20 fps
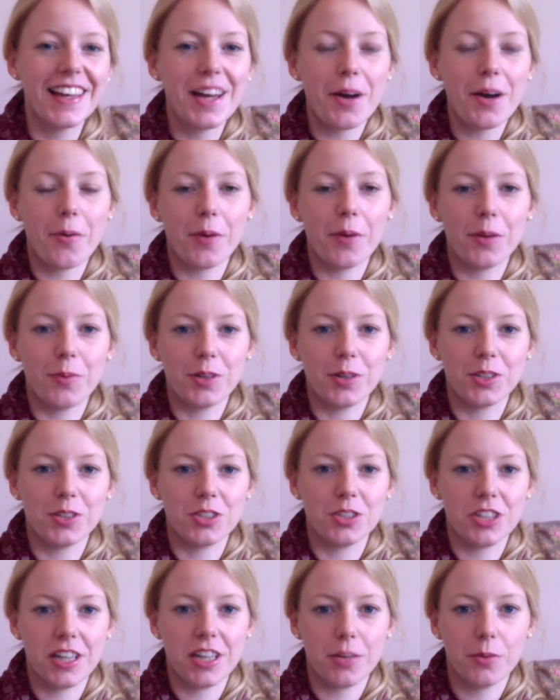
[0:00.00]
We want to
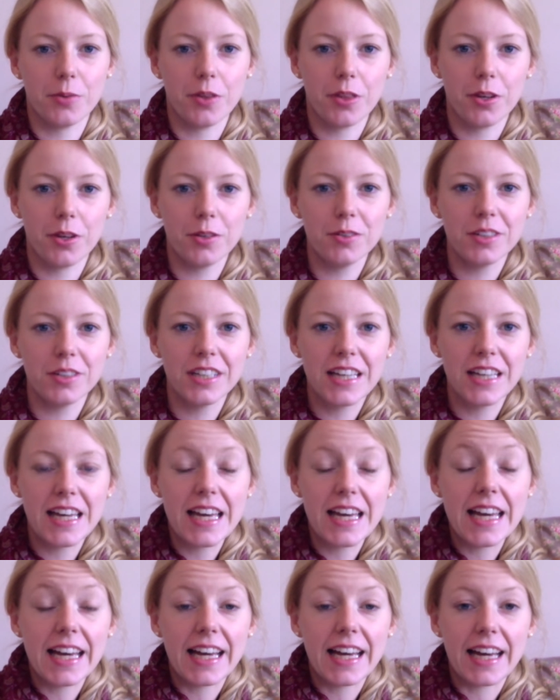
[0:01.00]
chat with you.
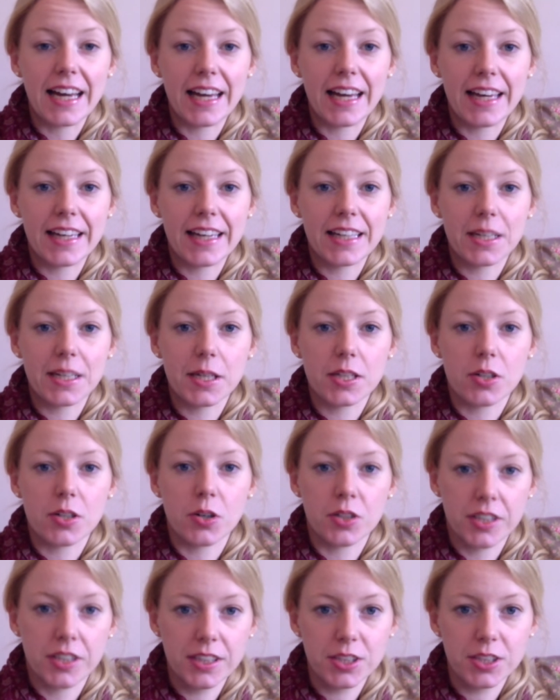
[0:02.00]
And
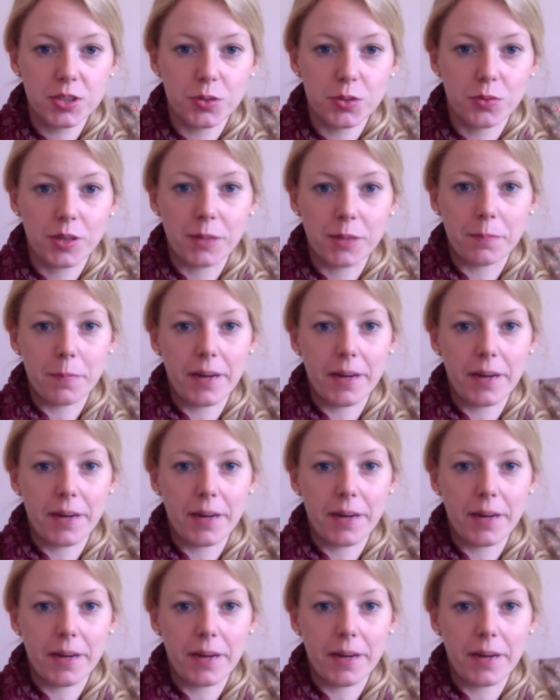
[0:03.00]
on Instagram,